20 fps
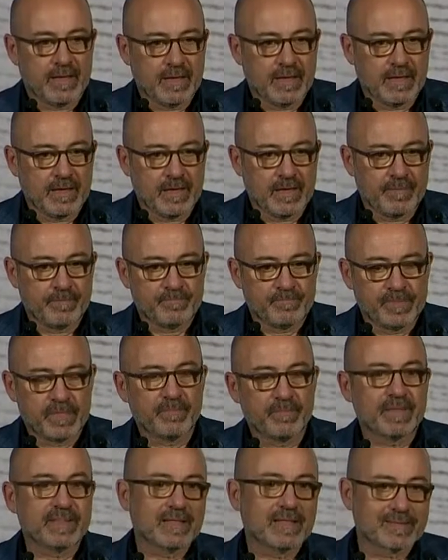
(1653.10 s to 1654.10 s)
As to the
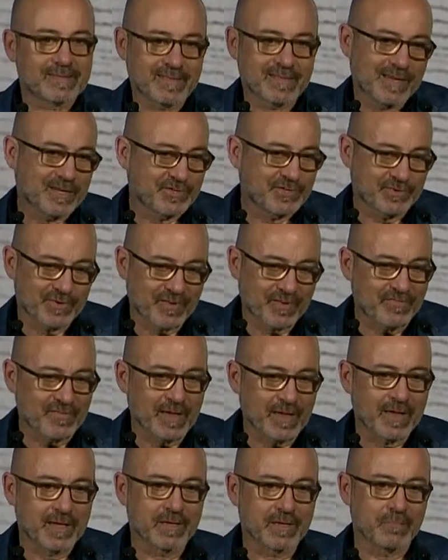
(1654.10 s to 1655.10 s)
first question you
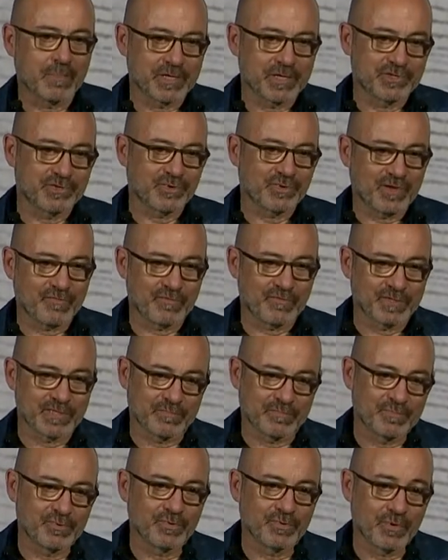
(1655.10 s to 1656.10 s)
asked,
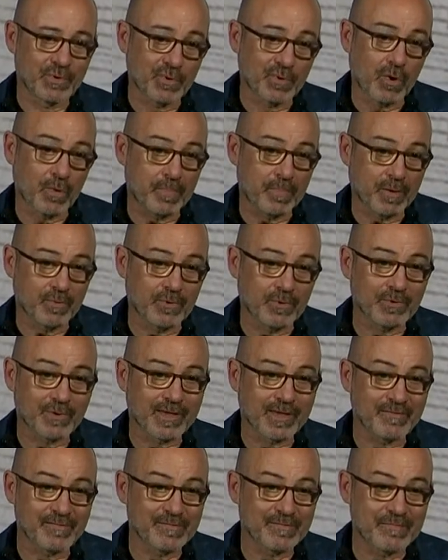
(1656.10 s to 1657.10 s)
this is